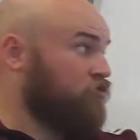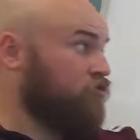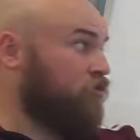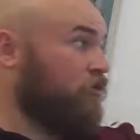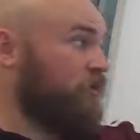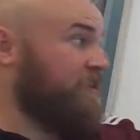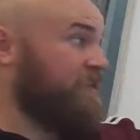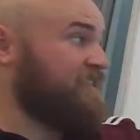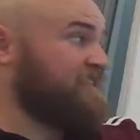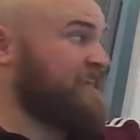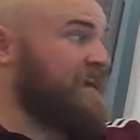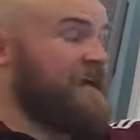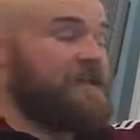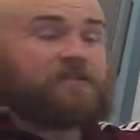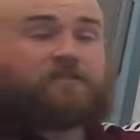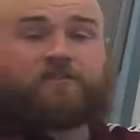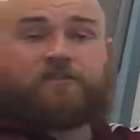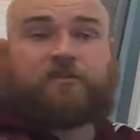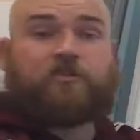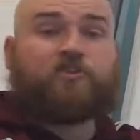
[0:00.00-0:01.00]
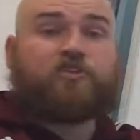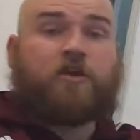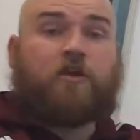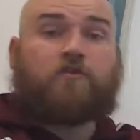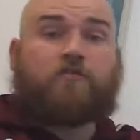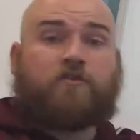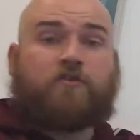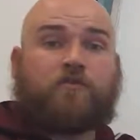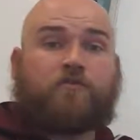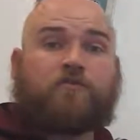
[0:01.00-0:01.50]
drawn it as that to show
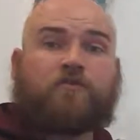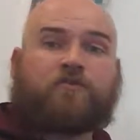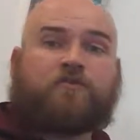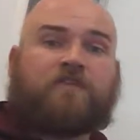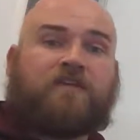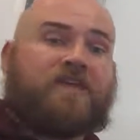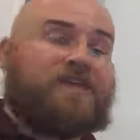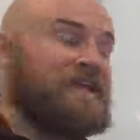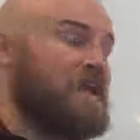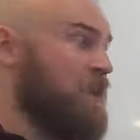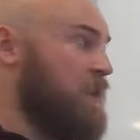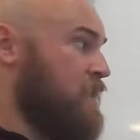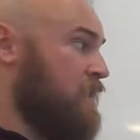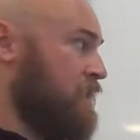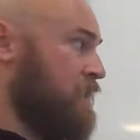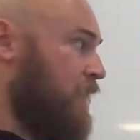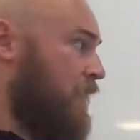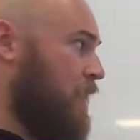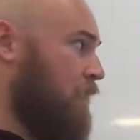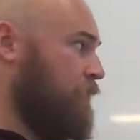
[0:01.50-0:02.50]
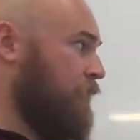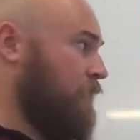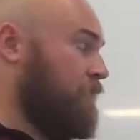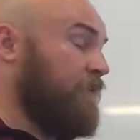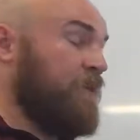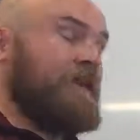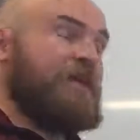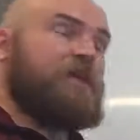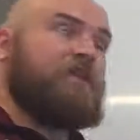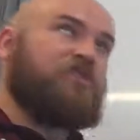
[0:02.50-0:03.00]
you that the
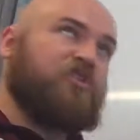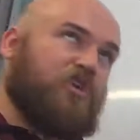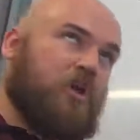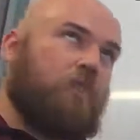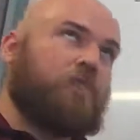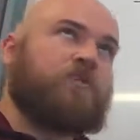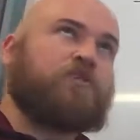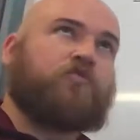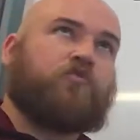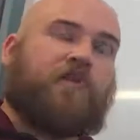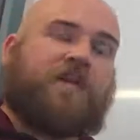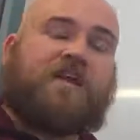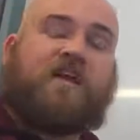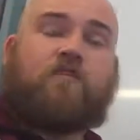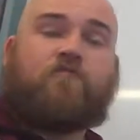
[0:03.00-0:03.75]
geometry